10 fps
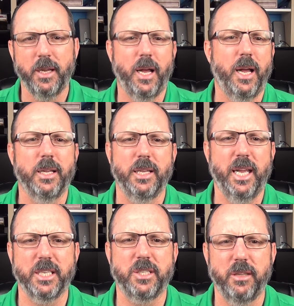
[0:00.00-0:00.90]
Uh,
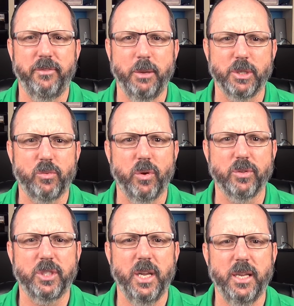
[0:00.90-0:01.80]
as the famous
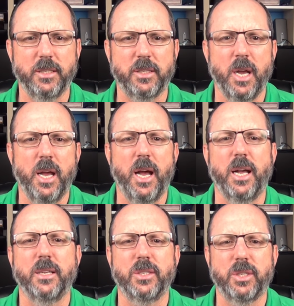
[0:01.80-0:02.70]
quote says,
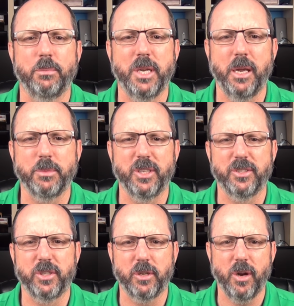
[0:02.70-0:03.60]
uh, sometimes a
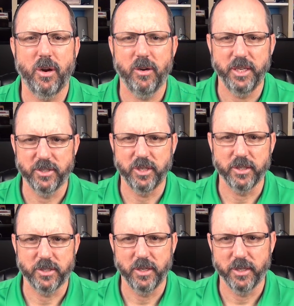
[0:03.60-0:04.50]
cigar is
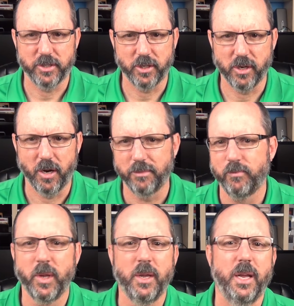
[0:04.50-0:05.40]
just a cigar.
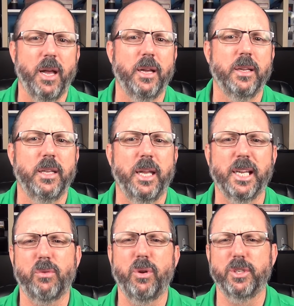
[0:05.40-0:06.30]
Uh, and
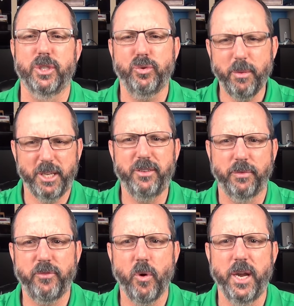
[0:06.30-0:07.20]
that quote is attributed to
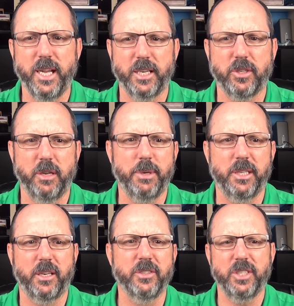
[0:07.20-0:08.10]
Freud, actually, but
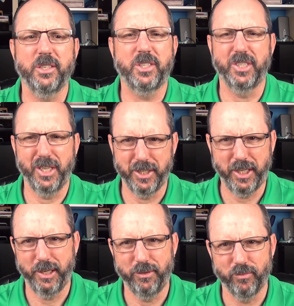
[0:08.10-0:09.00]
the consensus is
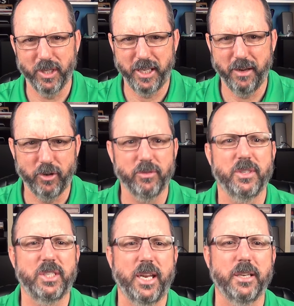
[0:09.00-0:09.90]
he really never
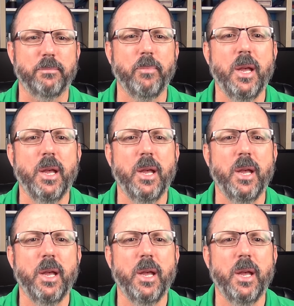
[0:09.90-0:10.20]
said it.